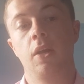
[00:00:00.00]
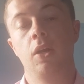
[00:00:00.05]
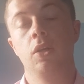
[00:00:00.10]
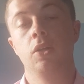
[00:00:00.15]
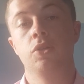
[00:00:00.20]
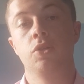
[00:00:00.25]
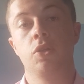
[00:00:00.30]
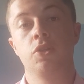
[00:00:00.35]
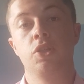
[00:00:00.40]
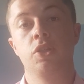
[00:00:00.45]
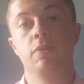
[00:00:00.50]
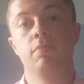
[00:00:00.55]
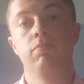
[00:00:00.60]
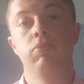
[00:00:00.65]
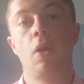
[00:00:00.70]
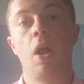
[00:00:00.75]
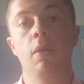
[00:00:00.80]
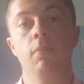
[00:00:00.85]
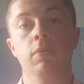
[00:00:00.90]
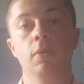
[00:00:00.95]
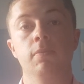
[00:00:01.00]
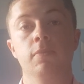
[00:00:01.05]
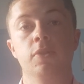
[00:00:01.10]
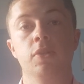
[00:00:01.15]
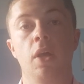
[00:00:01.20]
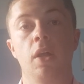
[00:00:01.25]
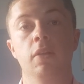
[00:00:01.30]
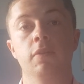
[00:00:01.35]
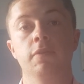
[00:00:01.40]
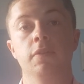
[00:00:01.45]
such as problem
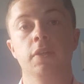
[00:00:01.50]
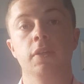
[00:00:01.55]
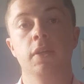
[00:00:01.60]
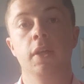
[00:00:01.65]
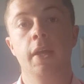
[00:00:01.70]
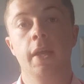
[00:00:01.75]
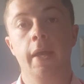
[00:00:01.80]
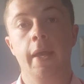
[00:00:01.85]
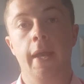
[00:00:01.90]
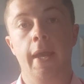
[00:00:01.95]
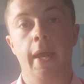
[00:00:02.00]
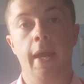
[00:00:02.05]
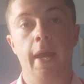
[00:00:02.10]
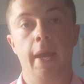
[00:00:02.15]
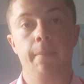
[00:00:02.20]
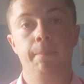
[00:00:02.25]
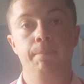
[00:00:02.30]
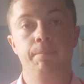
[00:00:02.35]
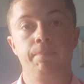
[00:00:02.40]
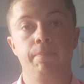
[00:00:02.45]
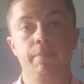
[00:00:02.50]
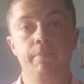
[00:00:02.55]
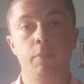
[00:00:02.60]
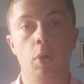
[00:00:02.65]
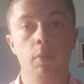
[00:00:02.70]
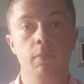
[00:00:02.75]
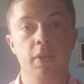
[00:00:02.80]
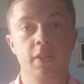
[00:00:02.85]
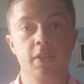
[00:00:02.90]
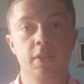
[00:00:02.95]
solving,
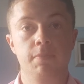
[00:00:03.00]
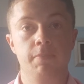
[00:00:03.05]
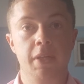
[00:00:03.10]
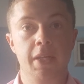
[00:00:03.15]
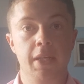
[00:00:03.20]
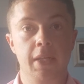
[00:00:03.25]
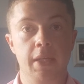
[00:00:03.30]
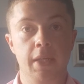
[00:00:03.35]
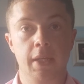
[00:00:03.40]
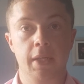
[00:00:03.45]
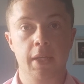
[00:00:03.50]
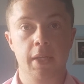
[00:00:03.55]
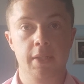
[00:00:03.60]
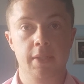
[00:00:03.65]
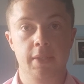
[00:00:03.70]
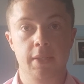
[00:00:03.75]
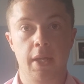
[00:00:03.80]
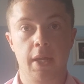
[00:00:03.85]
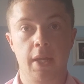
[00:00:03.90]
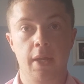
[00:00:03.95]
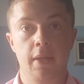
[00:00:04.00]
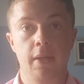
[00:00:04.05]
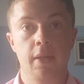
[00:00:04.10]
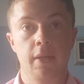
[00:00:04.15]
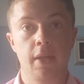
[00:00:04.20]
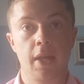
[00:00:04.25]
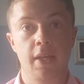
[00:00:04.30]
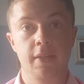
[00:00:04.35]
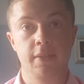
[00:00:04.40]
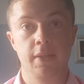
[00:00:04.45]
public speaking as
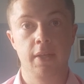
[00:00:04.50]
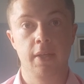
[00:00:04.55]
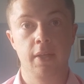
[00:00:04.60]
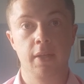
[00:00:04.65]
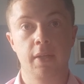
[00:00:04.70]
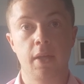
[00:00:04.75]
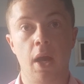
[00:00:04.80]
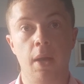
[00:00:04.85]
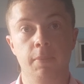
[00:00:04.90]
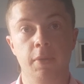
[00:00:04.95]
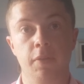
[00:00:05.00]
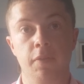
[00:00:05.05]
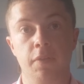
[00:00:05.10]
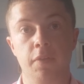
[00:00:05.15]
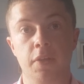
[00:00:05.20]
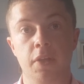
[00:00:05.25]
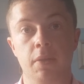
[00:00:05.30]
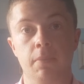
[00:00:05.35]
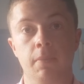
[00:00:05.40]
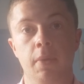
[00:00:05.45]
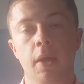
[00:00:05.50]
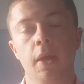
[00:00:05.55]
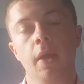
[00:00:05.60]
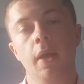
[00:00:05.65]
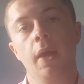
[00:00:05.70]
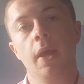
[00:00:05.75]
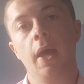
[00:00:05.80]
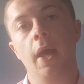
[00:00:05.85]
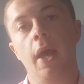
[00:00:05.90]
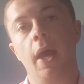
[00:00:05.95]
a common theme,
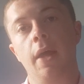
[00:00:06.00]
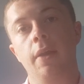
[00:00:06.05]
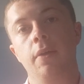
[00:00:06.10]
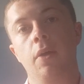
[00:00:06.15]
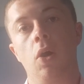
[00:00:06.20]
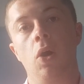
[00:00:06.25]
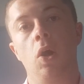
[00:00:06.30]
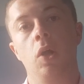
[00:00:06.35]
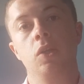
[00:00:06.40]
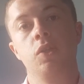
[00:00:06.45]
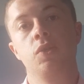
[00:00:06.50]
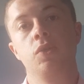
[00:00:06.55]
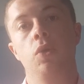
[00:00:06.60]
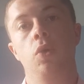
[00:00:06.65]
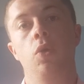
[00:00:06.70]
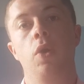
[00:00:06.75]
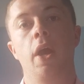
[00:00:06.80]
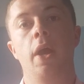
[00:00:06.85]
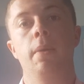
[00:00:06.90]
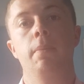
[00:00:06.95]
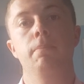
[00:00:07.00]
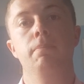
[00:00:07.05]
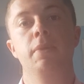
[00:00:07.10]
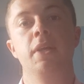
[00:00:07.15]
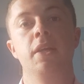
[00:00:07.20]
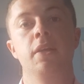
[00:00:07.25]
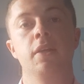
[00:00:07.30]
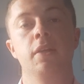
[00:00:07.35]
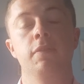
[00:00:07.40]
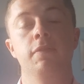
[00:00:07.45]
and also
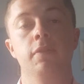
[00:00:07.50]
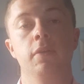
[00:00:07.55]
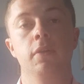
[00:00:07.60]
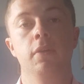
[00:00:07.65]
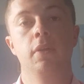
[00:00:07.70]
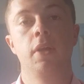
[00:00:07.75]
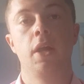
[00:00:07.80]
meaningful